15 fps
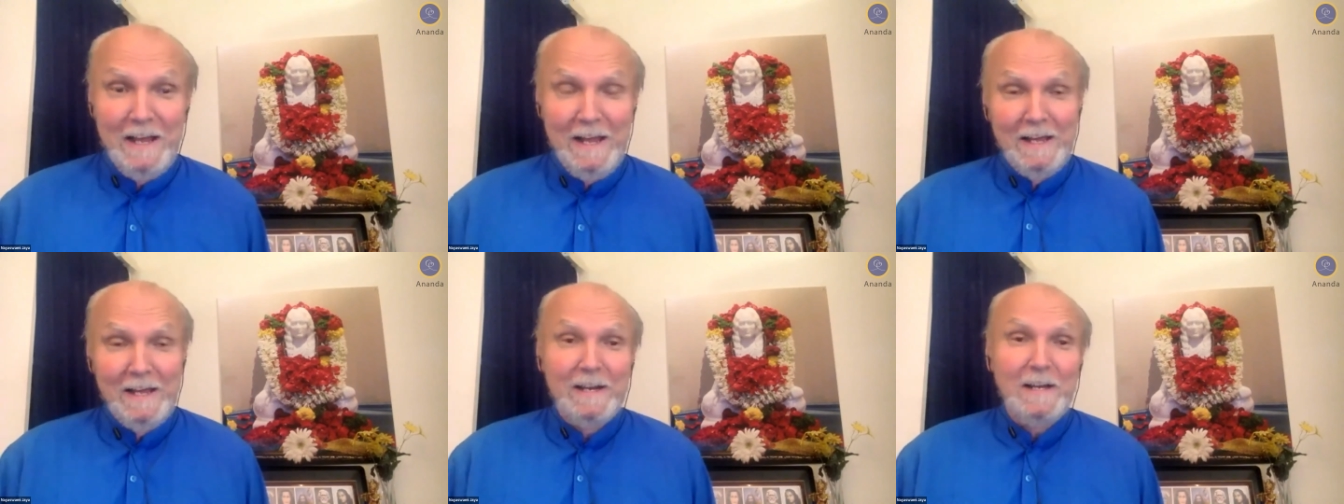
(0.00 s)

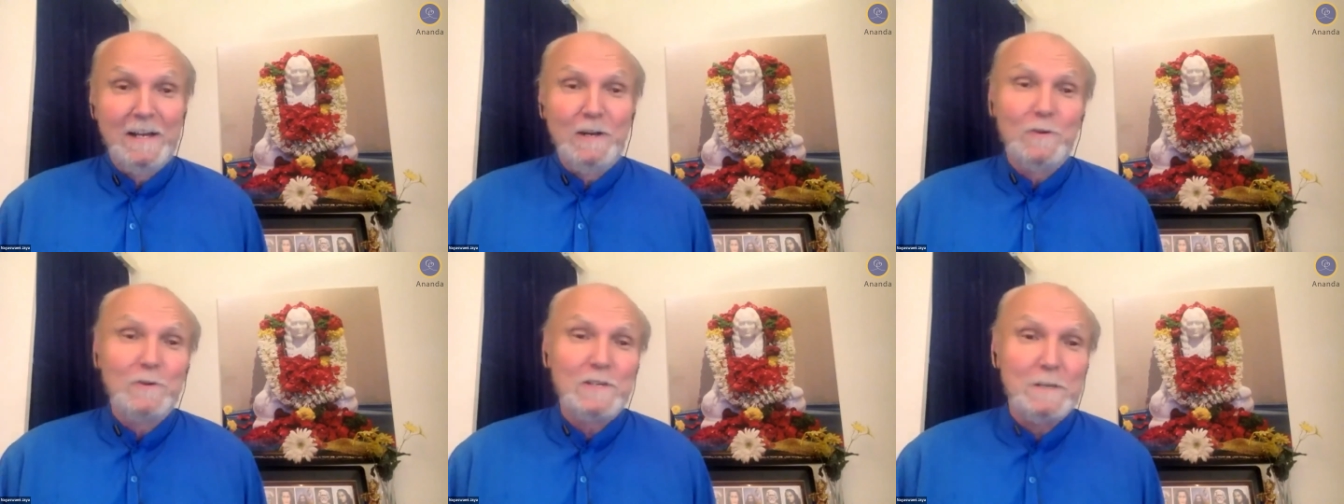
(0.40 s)
And I
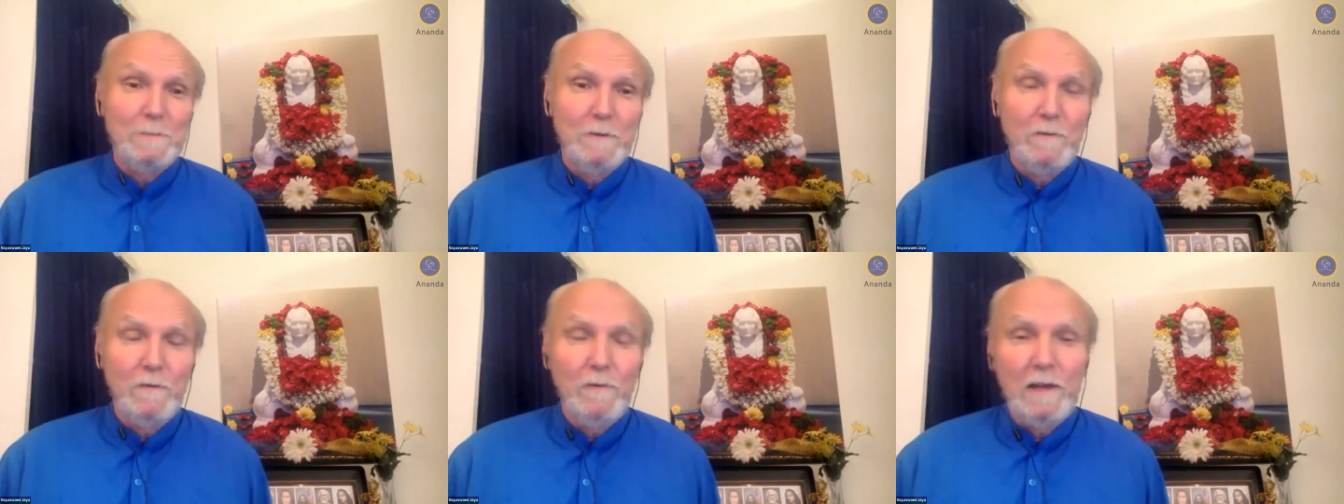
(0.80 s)
know some
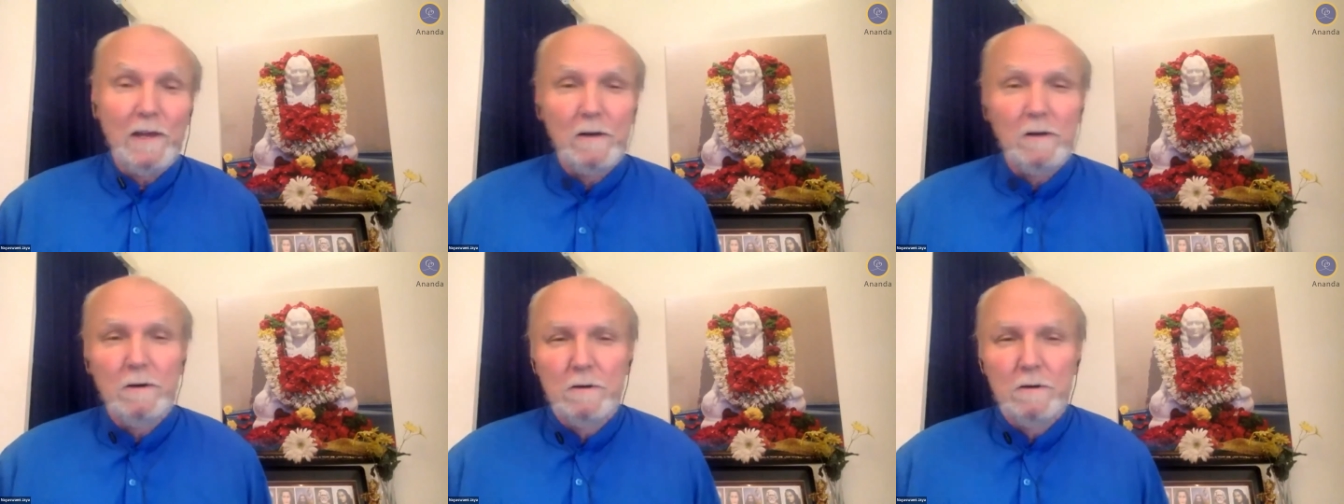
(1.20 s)
of you think,
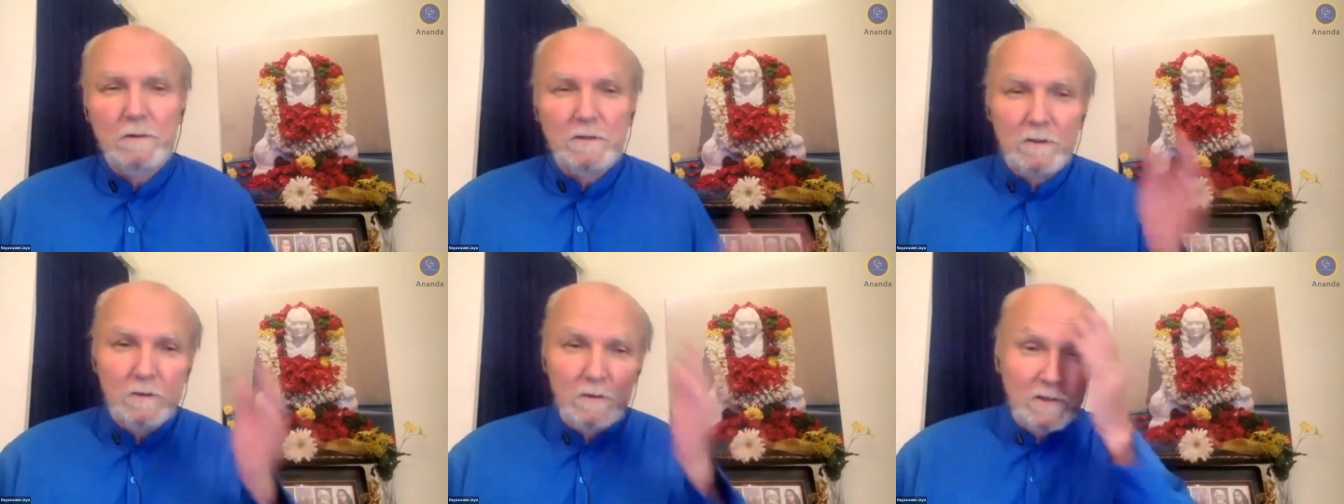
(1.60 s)
oh,
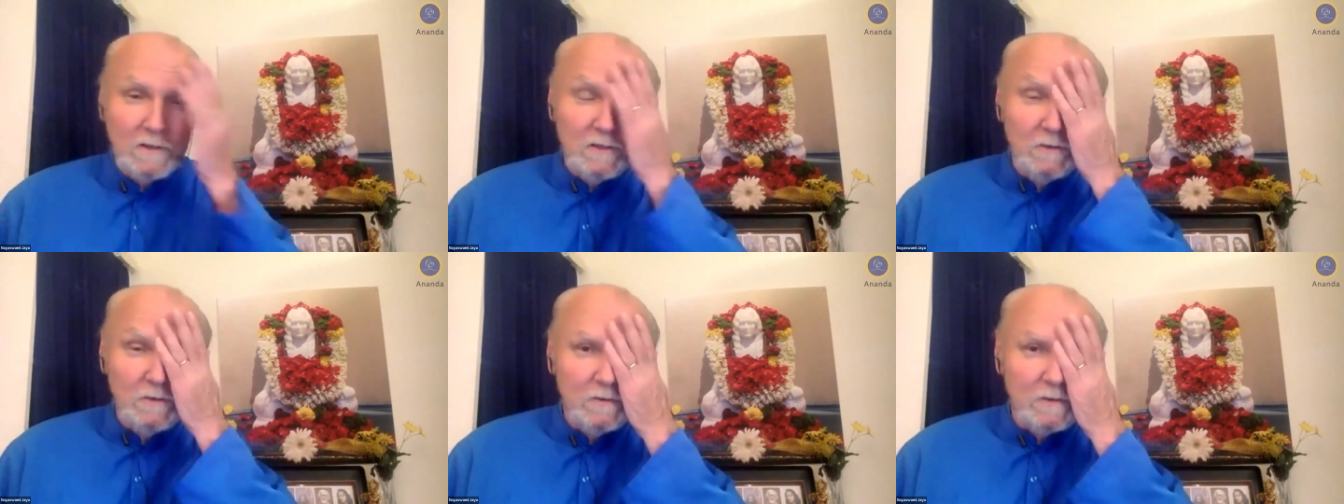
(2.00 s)
the Yoga
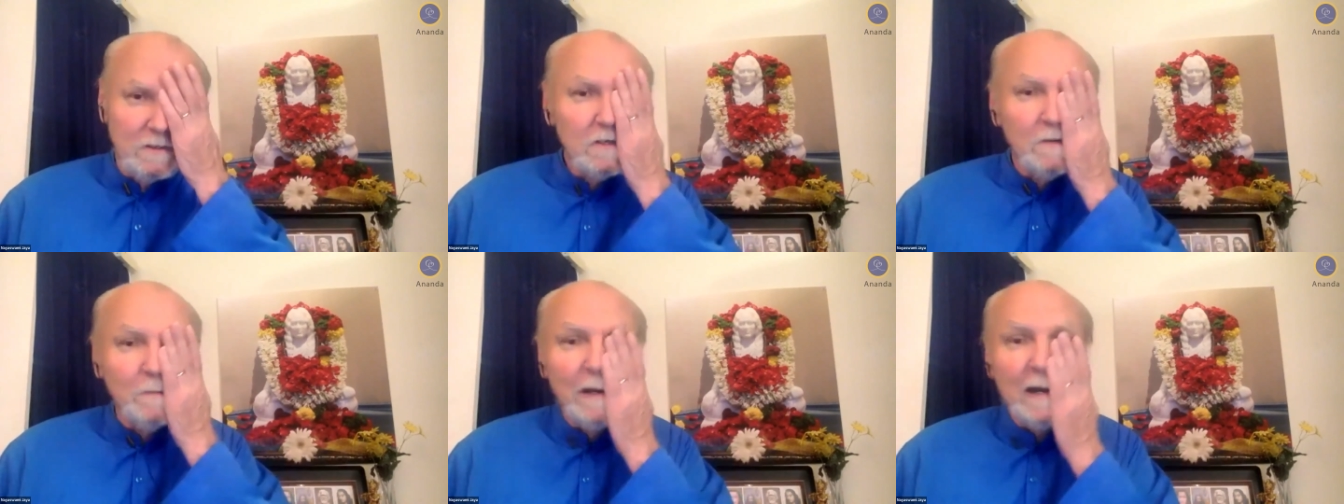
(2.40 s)
Sutras,
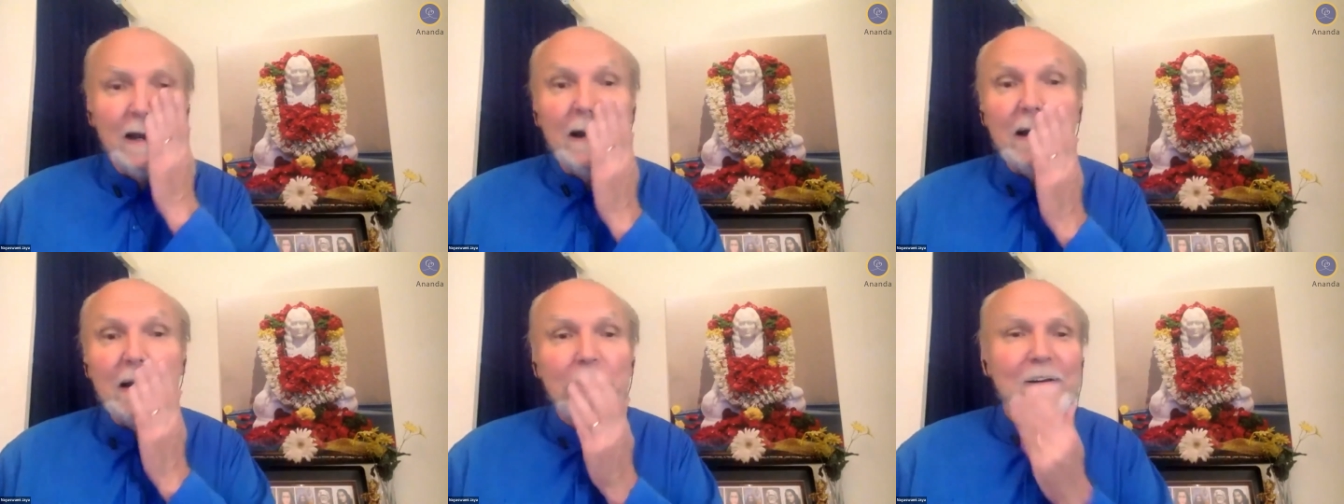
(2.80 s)
oh my
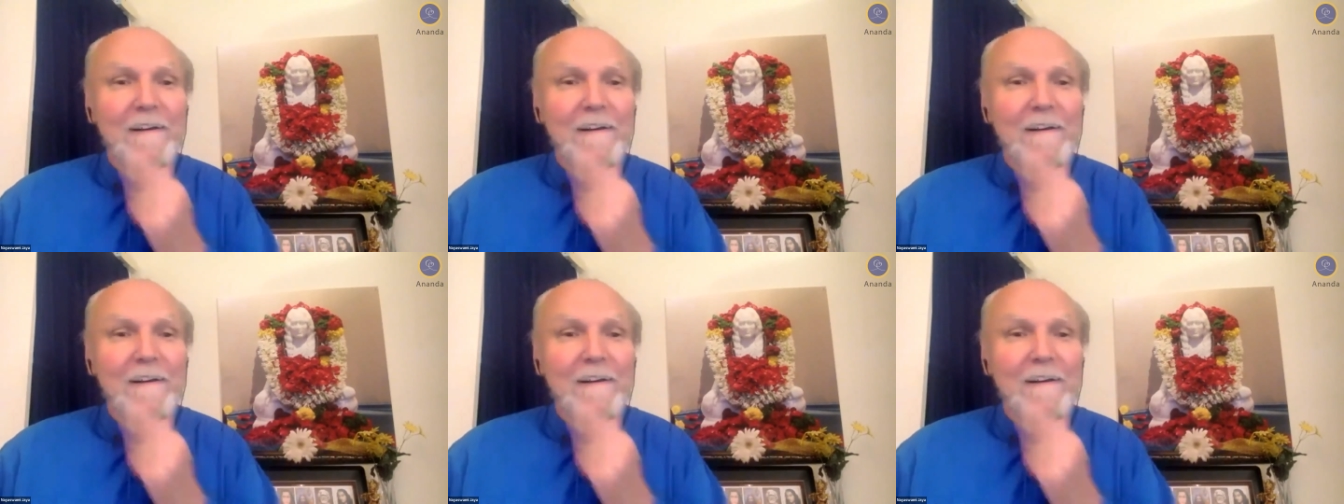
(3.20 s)
God.